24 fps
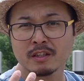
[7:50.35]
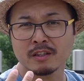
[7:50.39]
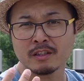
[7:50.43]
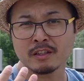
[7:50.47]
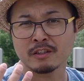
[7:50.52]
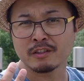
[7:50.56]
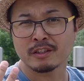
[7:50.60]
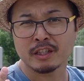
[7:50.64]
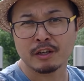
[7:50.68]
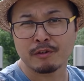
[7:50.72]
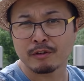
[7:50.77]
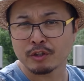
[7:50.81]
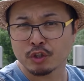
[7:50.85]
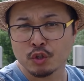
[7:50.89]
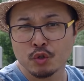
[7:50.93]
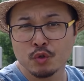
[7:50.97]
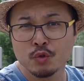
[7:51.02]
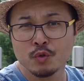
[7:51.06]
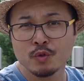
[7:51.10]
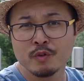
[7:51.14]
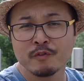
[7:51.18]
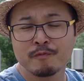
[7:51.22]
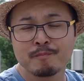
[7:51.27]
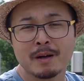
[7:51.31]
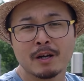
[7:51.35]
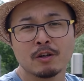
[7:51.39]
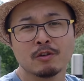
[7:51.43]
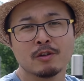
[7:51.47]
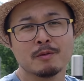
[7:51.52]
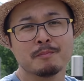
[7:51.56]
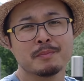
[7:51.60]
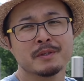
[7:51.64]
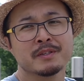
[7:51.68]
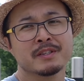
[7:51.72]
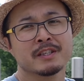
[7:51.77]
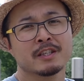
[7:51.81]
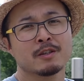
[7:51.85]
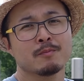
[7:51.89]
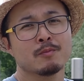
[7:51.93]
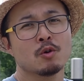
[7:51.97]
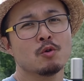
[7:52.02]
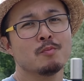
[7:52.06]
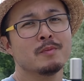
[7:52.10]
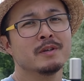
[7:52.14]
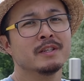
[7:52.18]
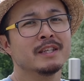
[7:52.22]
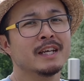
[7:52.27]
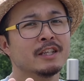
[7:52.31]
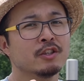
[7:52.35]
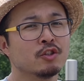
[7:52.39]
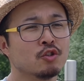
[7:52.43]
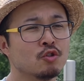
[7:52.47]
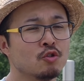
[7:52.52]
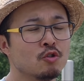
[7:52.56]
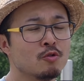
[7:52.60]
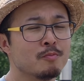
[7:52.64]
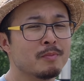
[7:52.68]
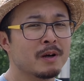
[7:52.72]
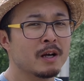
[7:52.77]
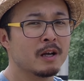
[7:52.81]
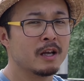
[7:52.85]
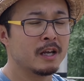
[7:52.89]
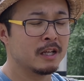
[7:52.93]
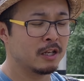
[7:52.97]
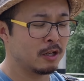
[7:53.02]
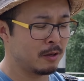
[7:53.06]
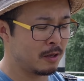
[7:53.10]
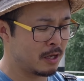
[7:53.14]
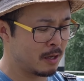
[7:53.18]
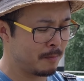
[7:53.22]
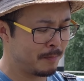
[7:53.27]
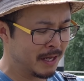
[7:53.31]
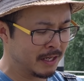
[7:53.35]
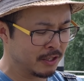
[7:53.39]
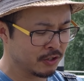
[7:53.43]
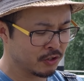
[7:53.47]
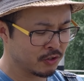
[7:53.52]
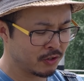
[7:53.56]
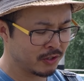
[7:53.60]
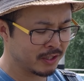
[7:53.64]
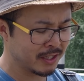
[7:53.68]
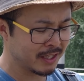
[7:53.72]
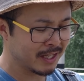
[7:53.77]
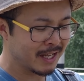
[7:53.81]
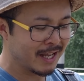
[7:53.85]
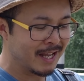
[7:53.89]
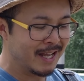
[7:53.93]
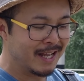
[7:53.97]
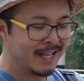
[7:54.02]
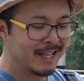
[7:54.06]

you know, there are 2 by Olympus at the moment and 2 by Panasonic.